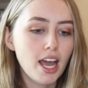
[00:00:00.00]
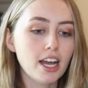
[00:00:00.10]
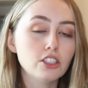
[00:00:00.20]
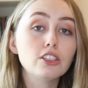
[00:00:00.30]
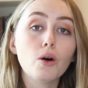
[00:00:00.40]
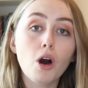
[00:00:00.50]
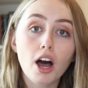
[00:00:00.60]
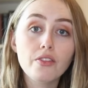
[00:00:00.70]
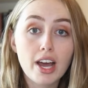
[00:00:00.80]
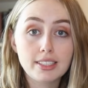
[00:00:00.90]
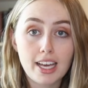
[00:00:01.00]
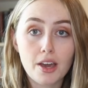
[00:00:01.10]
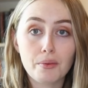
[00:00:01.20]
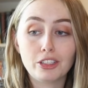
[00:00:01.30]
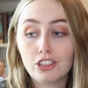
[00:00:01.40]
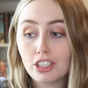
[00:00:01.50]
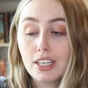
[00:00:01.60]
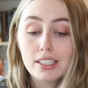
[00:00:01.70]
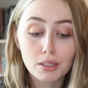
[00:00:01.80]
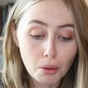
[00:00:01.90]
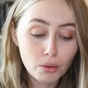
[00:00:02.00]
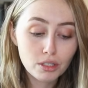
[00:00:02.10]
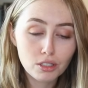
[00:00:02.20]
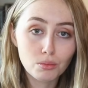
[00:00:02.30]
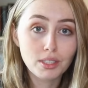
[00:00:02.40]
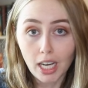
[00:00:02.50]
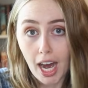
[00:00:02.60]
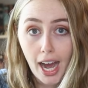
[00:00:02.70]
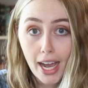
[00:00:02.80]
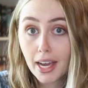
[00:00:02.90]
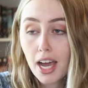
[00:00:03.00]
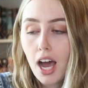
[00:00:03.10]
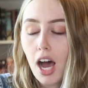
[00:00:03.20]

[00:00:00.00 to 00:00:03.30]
And so on that day when she is supposed to die,